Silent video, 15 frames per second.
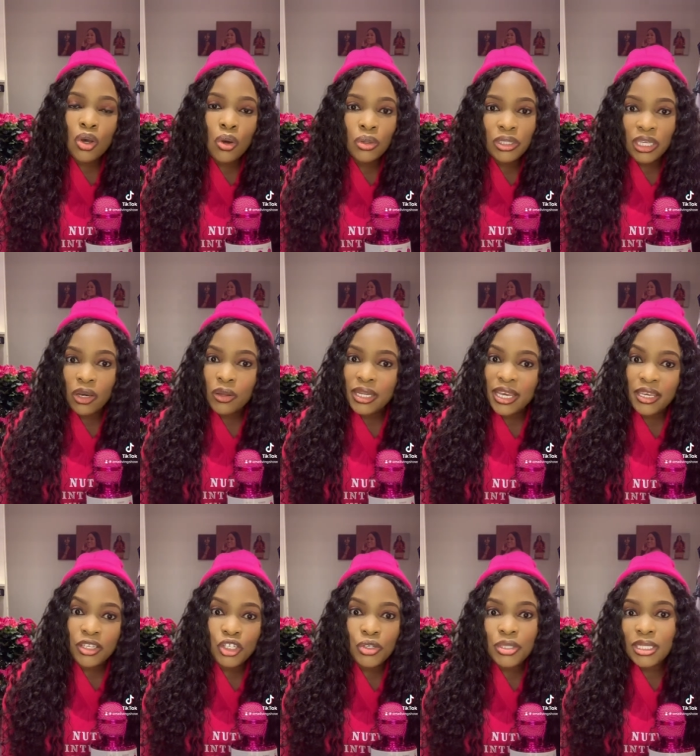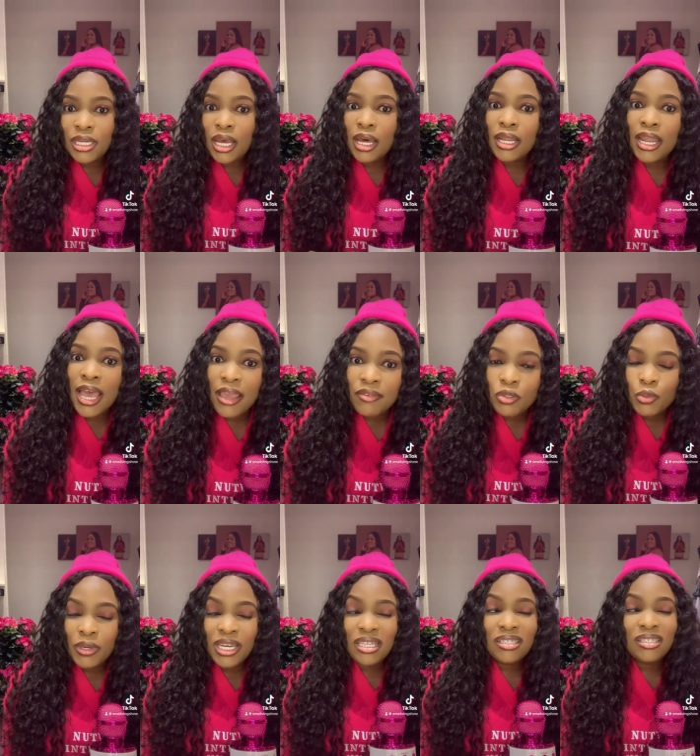all the other issues in our lives
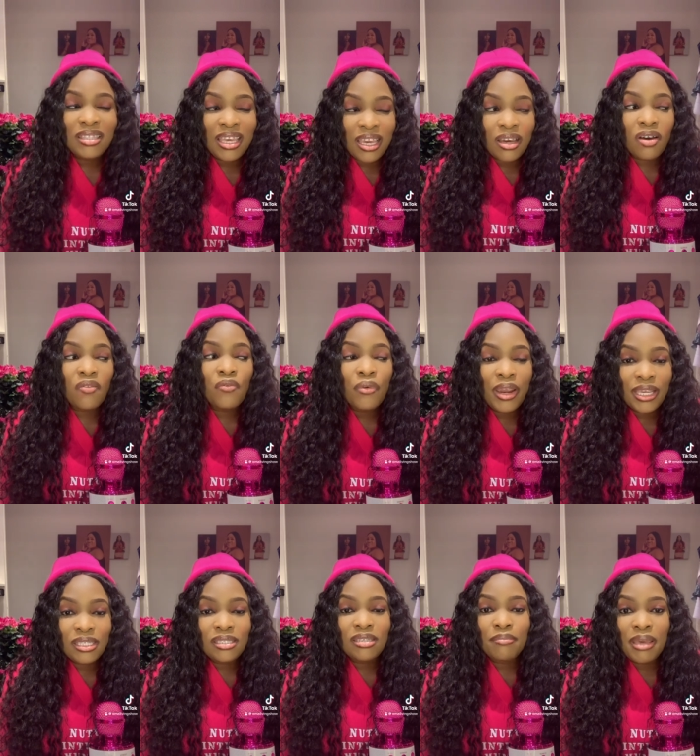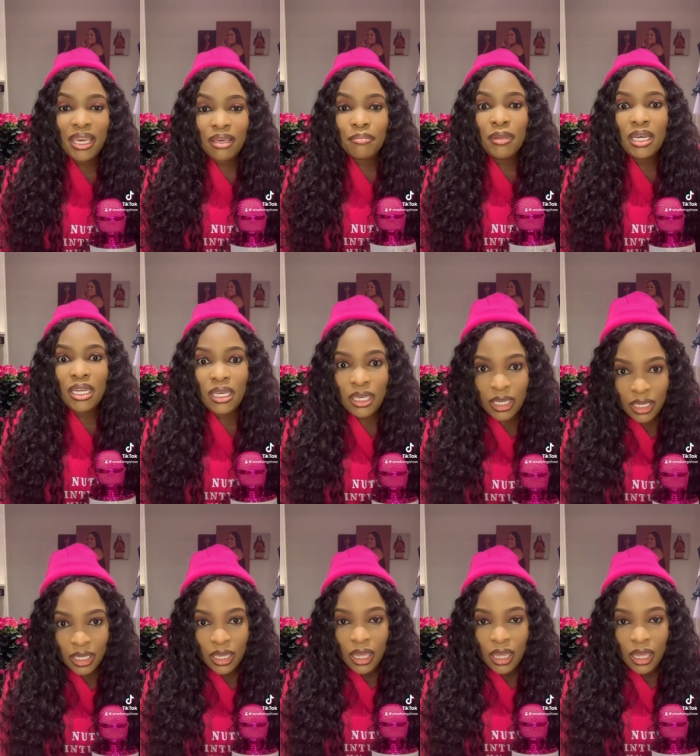we need to think of ways to make money